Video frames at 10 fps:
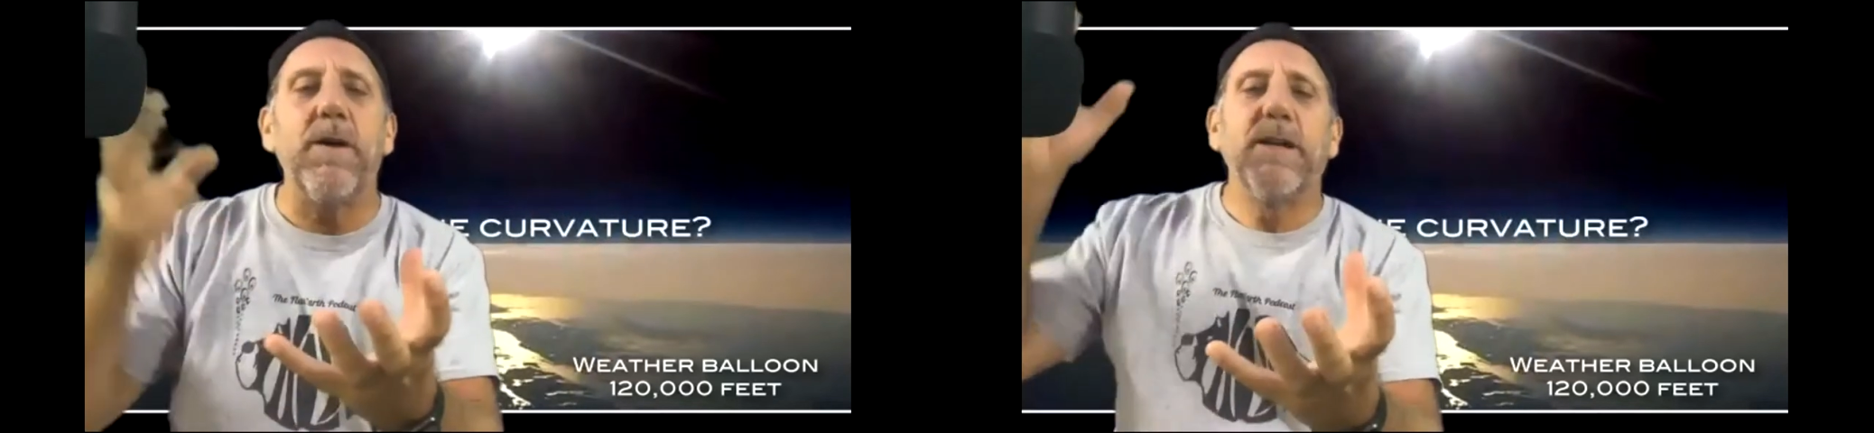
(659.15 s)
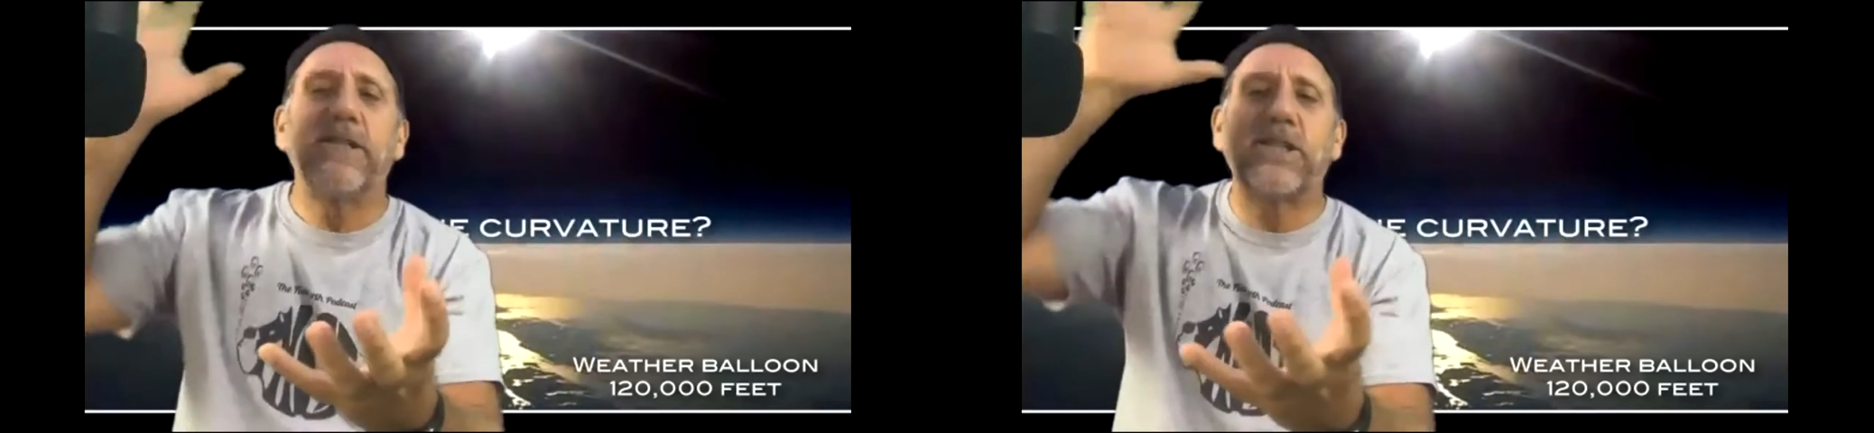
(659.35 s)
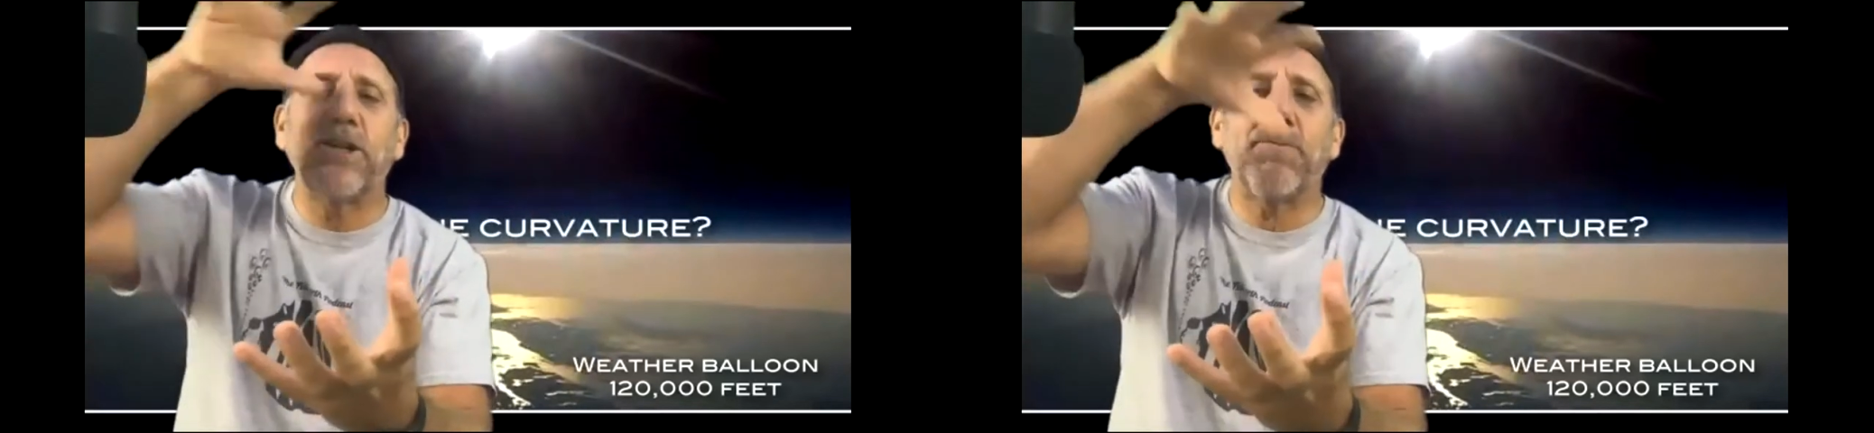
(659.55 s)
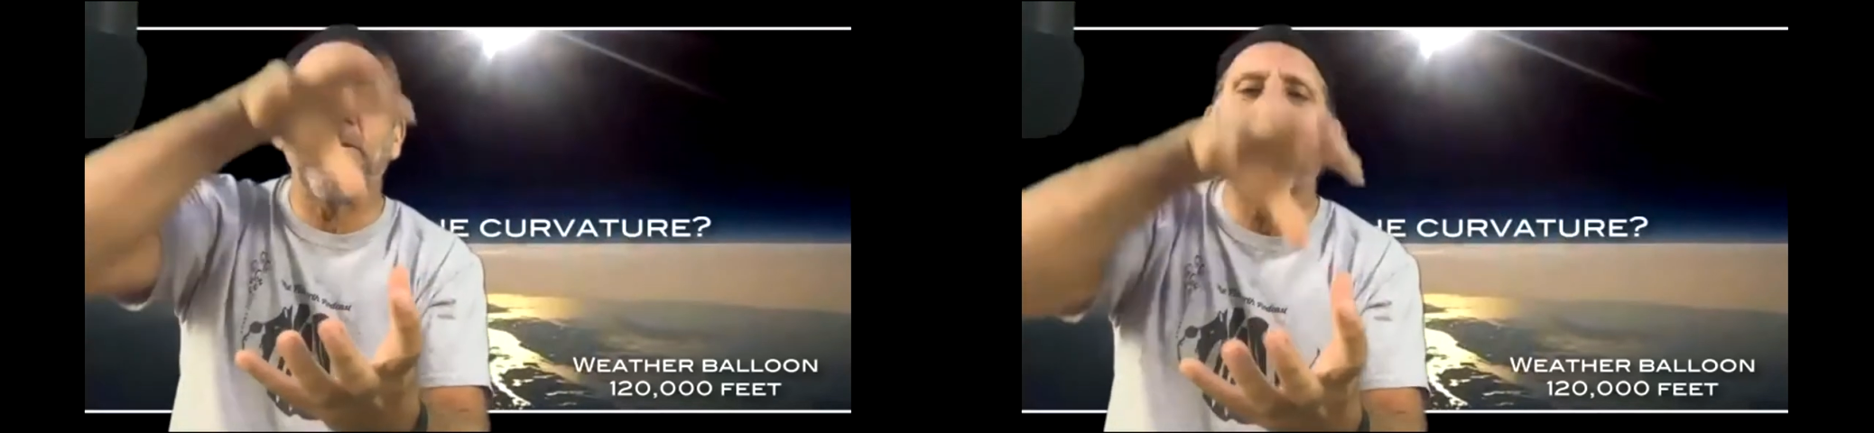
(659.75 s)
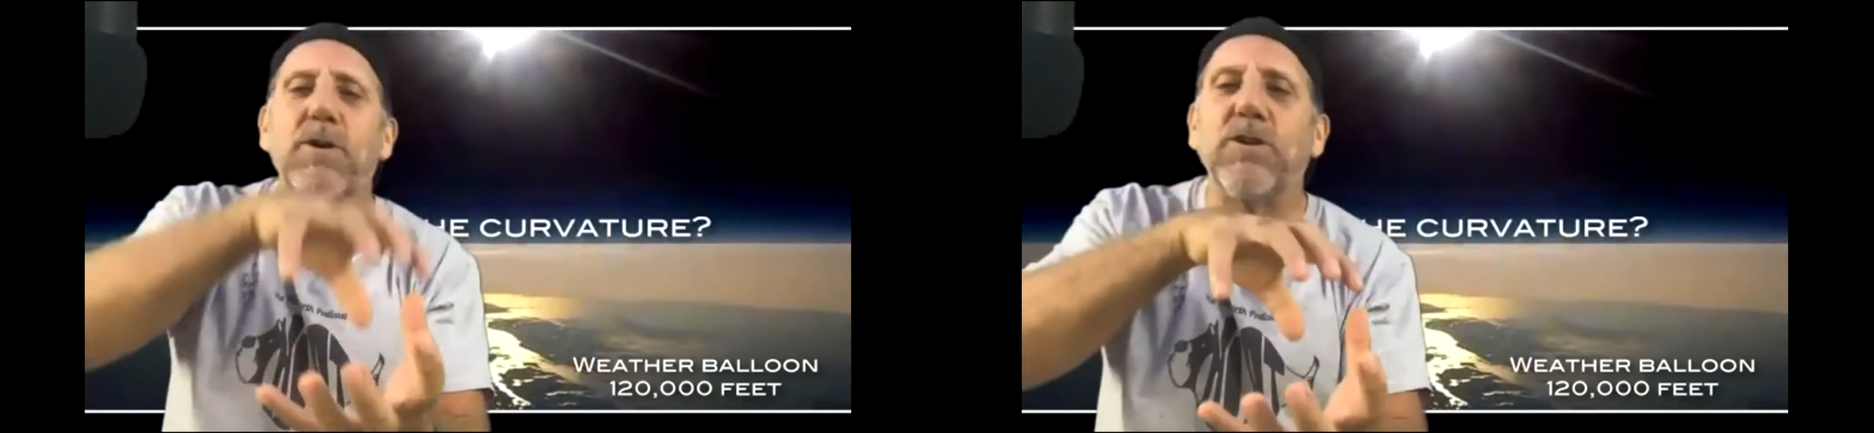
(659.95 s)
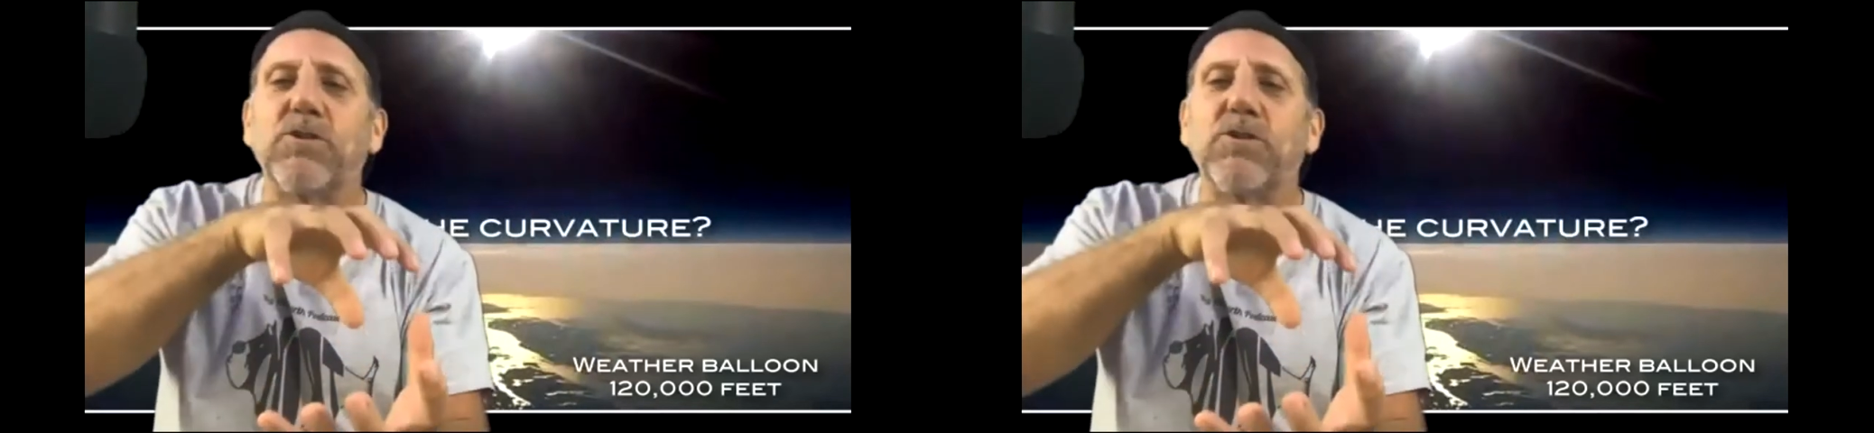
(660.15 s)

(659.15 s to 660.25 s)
superimposed with